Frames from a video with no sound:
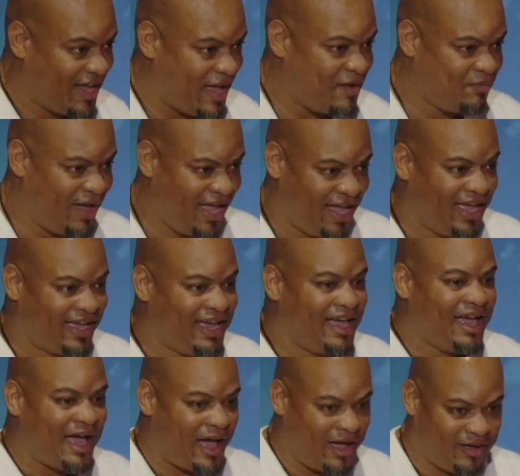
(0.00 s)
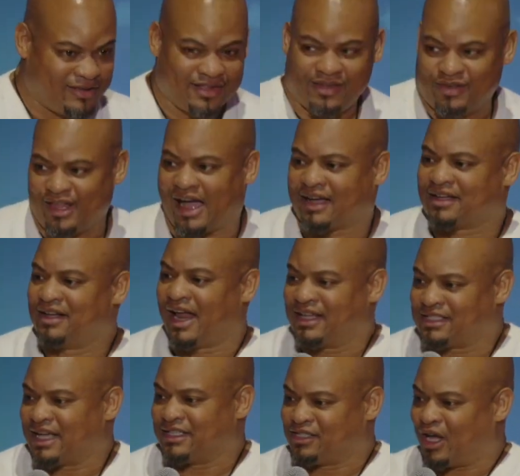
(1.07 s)
Amen. I, I could I,
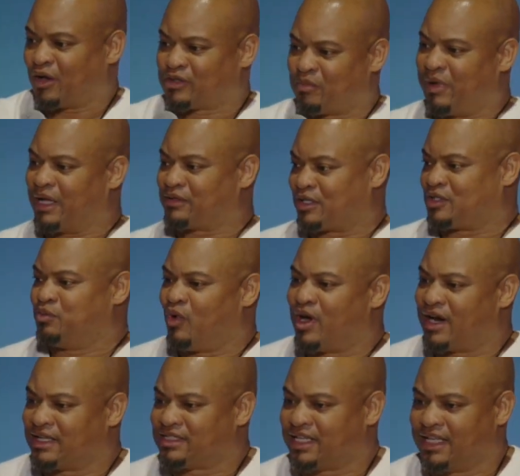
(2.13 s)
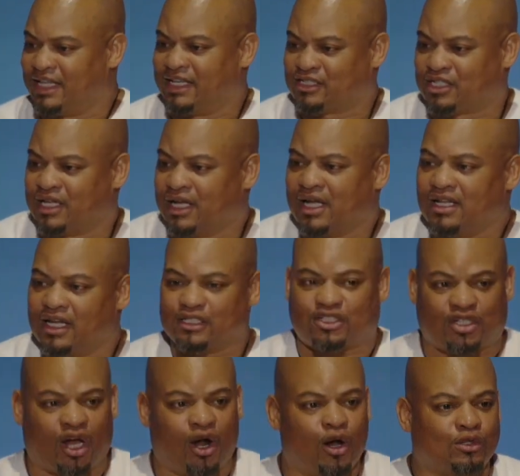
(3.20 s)
I, talked about this morning. I said let's let's
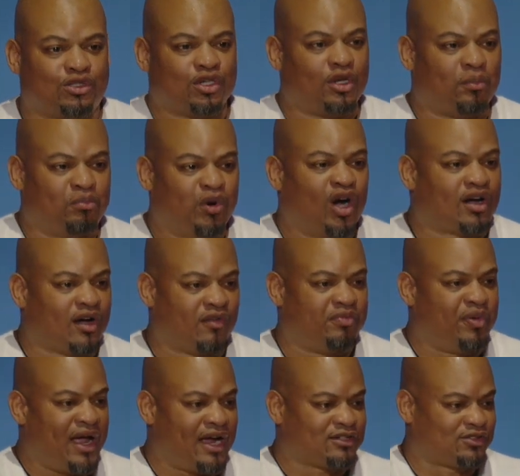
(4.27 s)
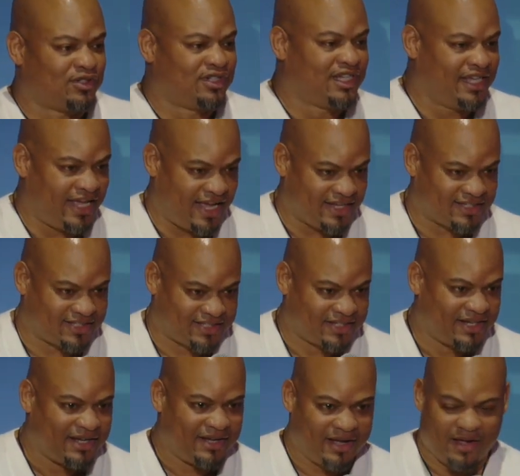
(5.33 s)
turn to the book of Pastor DS.
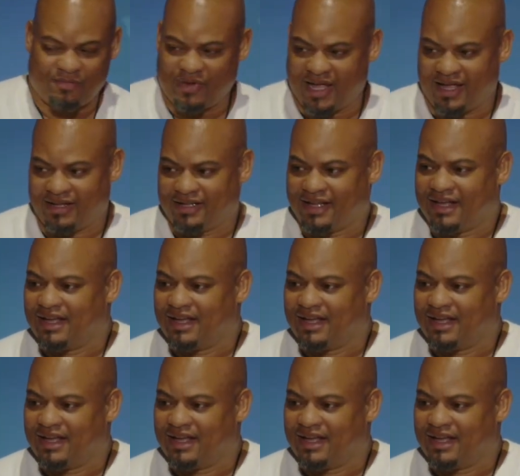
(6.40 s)
Amen.